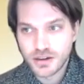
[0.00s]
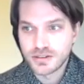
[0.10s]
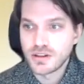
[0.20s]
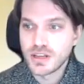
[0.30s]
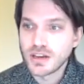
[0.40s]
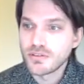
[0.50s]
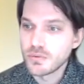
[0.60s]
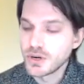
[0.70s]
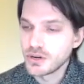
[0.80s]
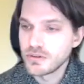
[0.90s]
I think
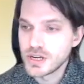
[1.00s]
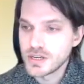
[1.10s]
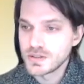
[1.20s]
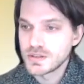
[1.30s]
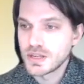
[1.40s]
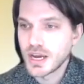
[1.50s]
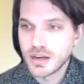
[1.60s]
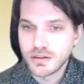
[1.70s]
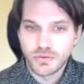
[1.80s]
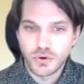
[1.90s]
everyone agrees
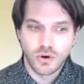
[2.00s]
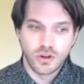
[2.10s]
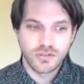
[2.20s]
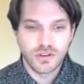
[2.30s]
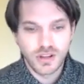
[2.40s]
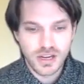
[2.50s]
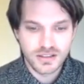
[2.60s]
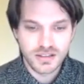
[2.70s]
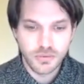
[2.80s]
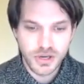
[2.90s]
that for a lot of the things
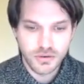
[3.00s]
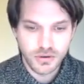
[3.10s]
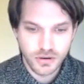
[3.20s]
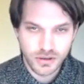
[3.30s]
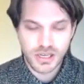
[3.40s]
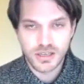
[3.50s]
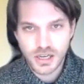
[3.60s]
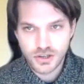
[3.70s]
that we do in our day-to-day